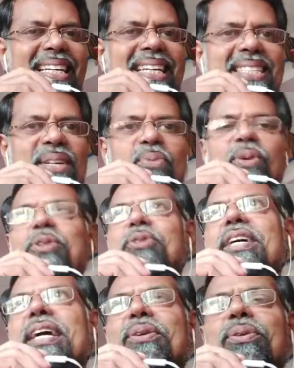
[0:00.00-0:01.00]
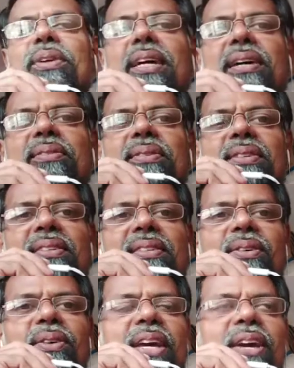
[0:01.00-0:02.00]
"Sir, what should I do now?"
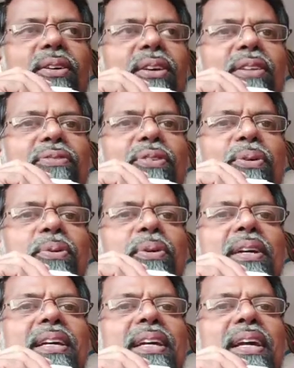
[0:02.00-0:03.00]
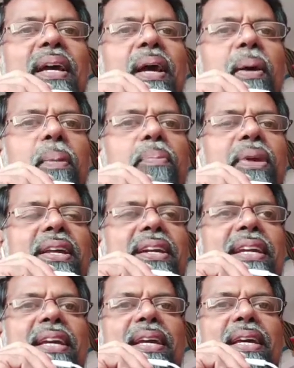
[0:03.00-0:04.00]
Okay, all of you, be
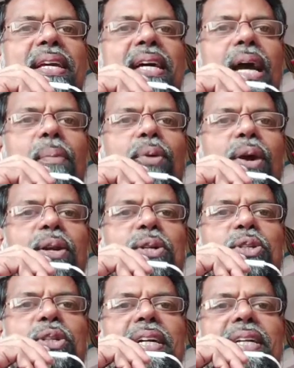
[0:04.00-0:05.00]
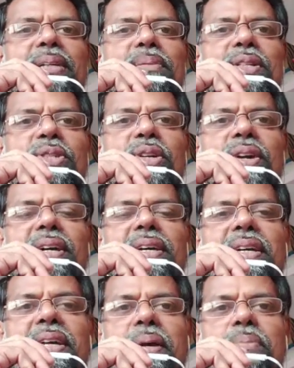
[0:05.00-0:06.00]
ready. I'm going to share the mantra.
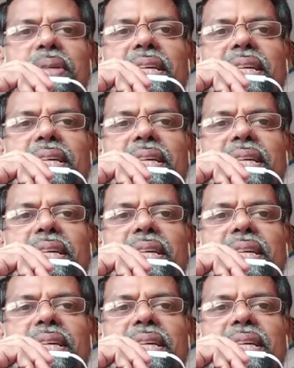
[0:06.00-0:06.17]
Be